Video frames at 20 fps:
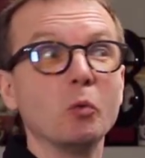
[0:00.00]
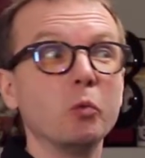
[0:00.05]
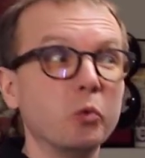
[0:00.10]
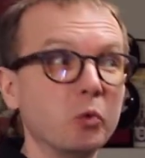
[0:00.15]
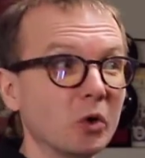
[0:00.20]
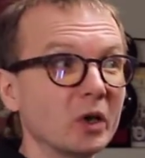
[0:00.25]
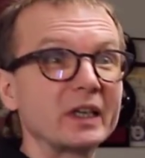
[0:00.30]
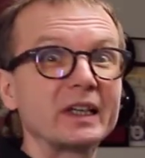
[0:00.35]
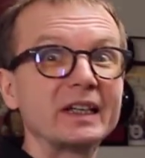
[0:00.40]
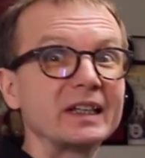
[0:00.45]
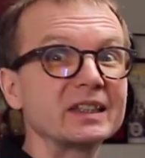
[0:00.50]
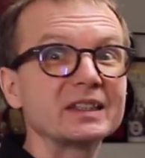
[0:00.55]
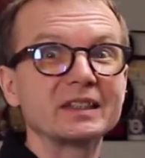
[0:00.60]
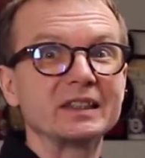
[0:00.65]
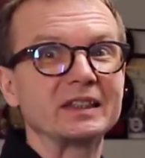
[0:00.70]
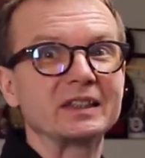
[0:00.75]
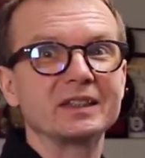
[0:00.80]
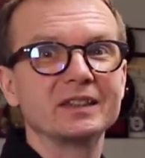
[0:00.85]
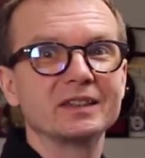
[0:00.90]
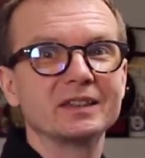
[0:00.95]
What is
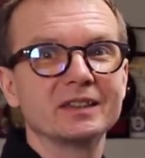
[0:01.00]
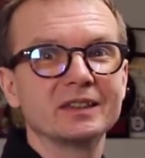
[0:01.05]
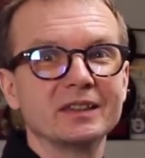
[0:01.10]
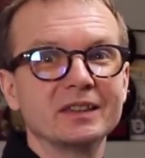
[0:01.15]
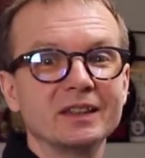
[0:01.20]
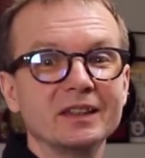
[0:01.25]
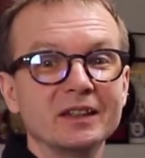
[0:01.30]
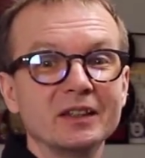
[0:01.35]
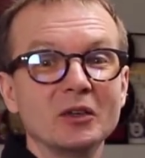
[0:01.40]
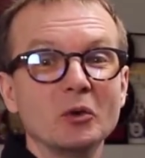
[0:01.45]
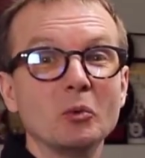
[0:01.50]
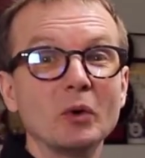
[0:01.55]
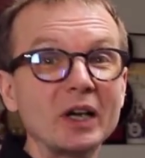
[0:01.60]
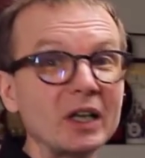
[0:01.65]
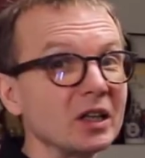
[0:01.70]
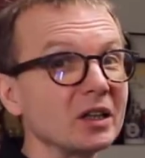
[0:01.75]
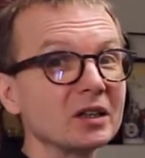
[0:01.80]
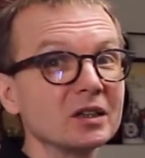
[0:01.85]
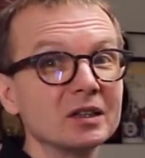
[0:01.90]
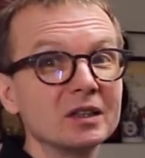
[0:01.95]
it?
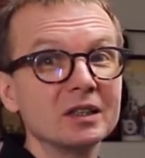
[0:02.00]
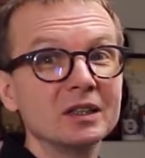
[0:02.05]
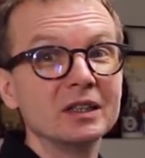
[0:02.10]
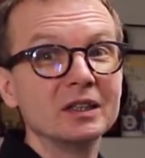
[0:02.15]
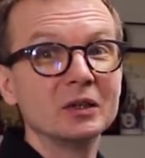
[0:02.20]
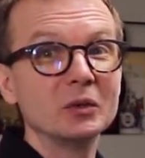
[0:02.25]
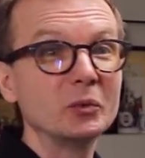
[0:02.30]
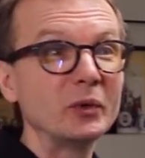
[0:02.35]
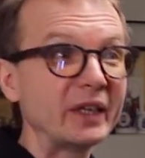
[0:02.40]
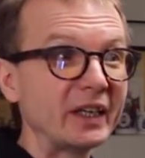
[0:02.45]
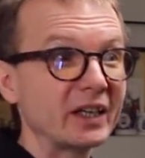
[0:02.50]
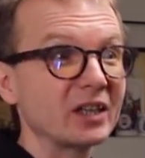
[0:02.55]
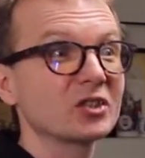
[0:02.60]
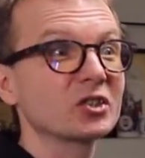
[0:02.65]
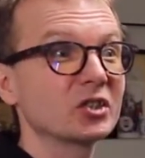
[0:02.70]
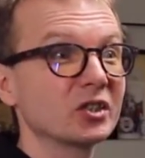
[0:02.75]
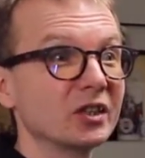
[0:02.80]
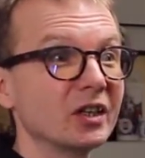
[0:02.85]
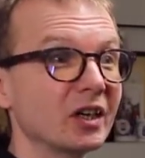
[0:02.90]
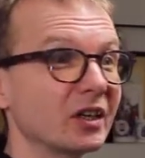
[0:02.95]
Well, we
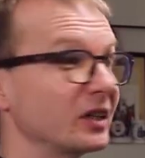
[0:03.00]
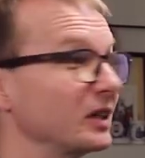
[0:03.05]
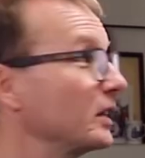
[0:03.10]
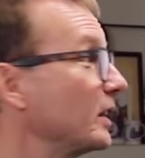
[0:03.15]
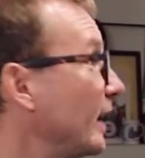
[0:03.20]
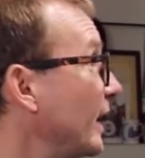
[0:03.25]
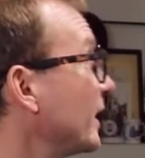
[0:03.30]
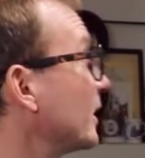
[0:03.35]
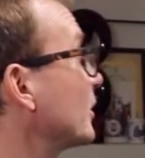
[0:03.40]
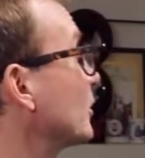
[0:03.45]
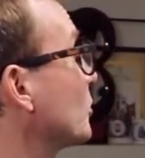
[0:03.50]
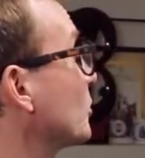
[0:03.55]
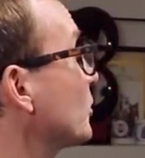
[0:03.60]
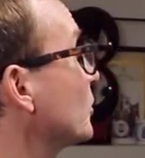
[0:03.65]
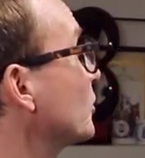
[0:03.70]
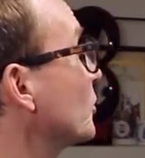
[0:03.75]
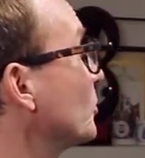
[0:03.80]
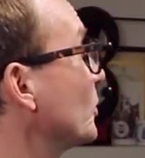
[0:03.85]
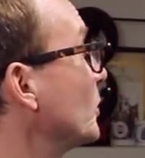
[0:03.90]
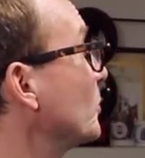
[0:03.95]
actually are in luck,
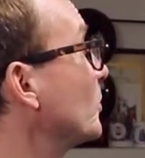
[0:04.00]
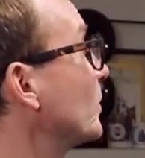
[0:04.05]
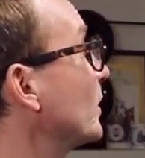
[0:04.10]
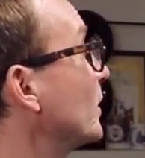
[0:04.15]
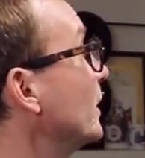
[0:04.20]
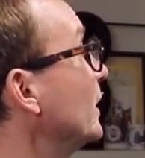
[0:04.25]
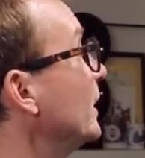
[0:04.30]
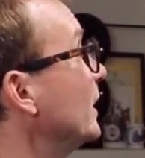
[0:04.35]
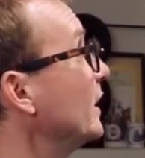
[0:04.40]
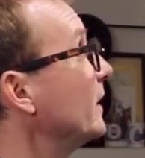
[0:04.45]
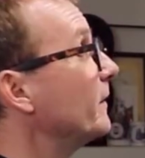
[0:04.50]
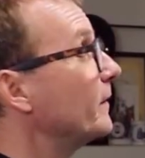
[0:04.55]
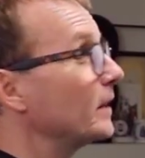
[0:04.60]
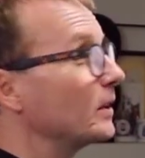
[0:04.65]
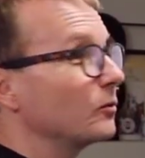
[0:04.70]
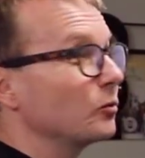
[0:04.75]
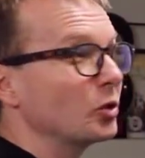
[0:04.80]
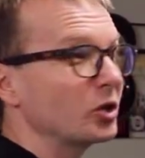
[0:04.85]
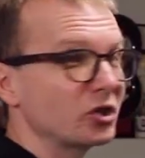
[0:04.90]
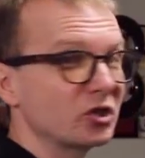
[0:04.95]
because remember, if
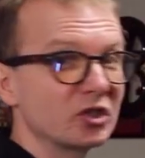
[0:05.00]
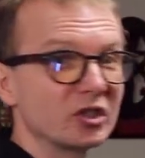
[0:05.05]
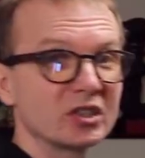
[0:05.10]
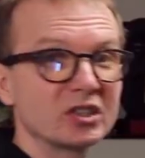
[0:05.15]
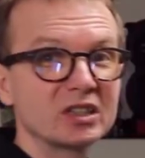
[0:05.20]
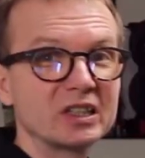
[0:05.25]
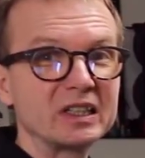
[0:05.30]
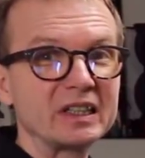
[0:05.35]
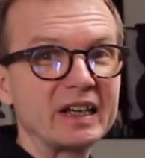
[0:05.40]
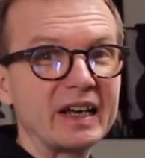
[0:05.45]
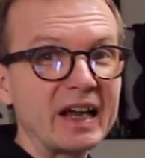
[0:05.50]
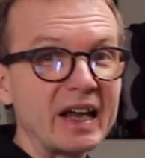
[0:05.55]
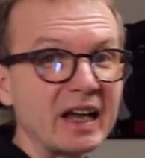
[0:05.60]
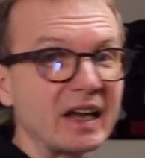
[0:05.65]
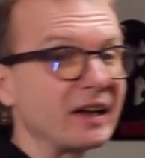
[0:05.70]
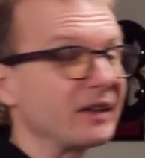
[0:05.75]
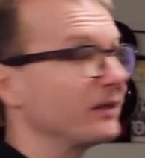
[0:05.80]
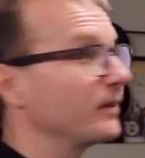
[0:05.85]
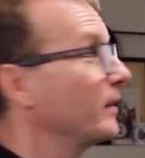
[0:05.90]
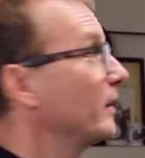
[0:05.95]
it was just an
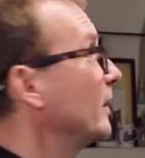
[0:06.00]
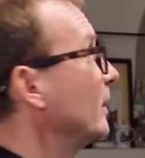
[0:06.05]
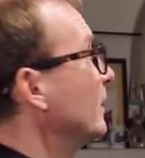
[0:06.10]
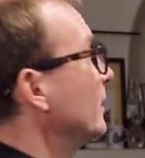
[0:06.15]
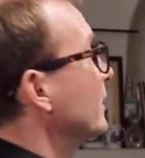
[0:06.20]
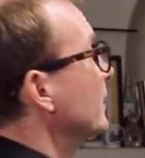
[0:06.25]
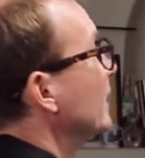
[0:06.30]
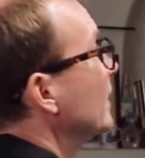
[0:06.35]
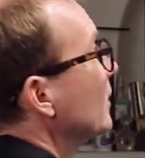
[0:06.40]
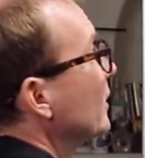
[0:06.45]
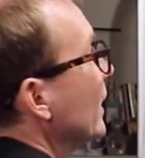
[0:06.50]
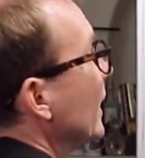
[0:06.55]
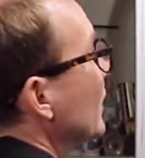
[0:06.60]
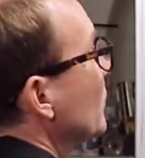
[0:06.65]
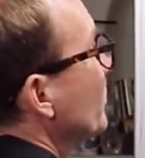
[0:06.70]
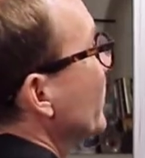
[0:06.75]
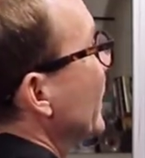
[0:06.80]
F, then at